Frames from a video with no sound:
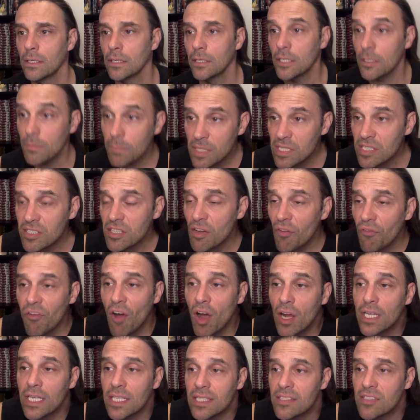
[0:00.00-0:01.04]
You missed a
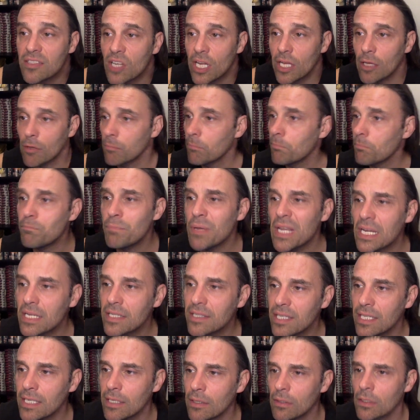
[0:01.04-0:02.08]
fucking sale. Big
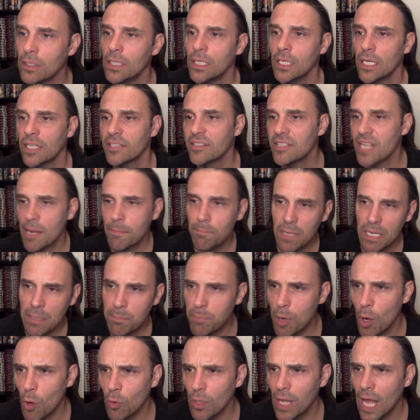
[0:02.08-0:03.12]
deal. Deadbeat
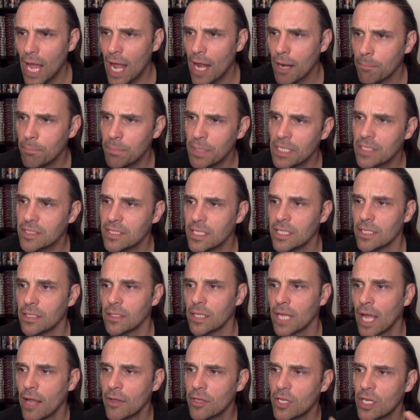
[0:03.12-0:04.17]
Polak, big deal.
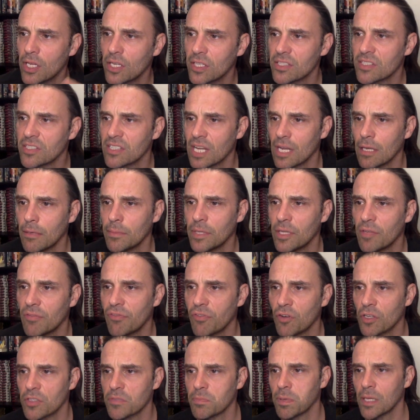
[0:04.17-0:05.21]
How you gonna sell him in the
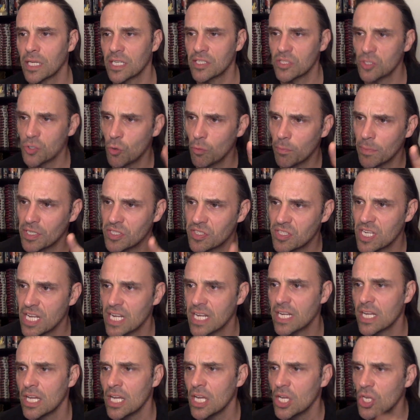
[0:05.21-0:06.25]
first place? Your
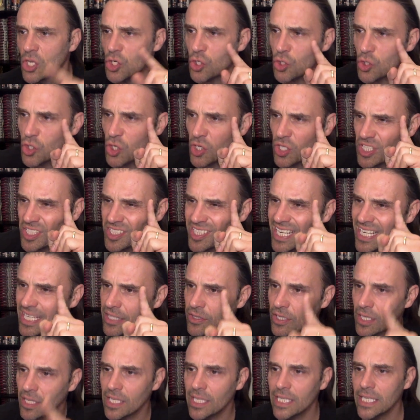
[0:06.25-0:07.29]
mistake. You shouldn't have taken
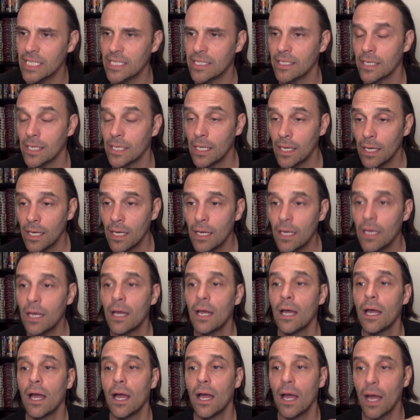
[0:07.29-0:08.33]
the lead.
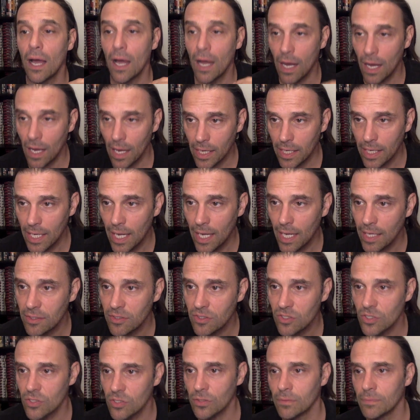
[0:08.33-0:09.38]
I had
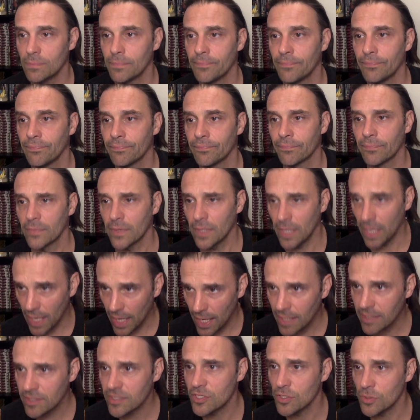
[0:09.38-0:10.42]
to. You
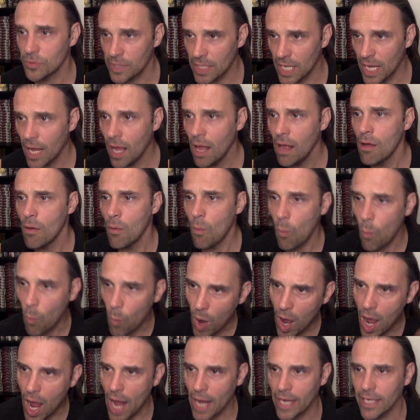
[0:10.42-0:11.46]
had to, yeah?
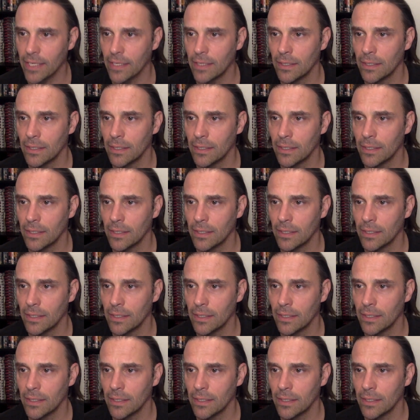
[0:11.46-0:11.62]
Why?